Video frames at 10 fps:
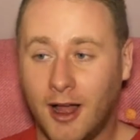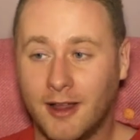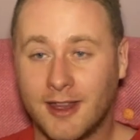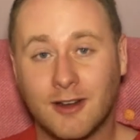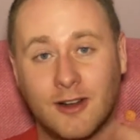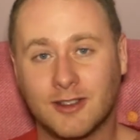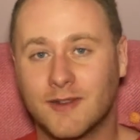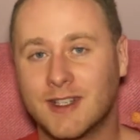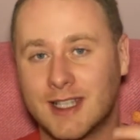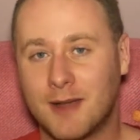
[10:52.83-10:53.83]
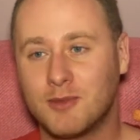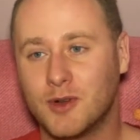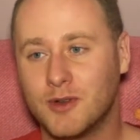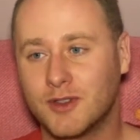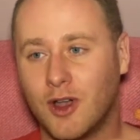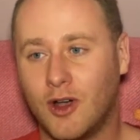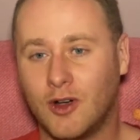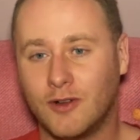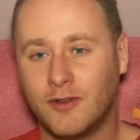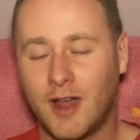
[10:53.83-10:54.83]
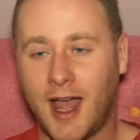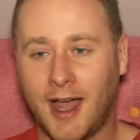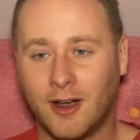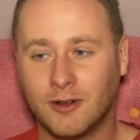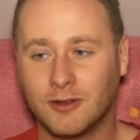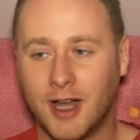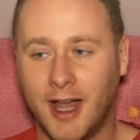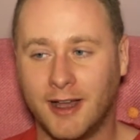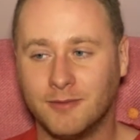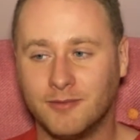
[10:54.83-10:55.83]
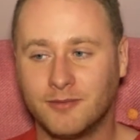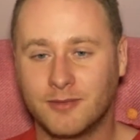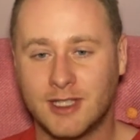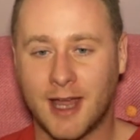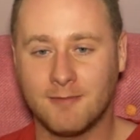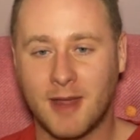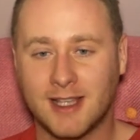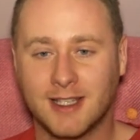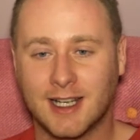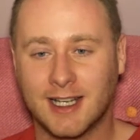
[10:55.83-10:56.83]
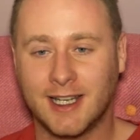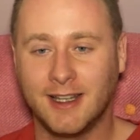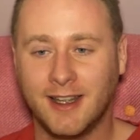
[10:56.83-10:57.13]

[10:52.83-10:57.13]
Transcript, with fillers: There are lots of examples of how Jen basically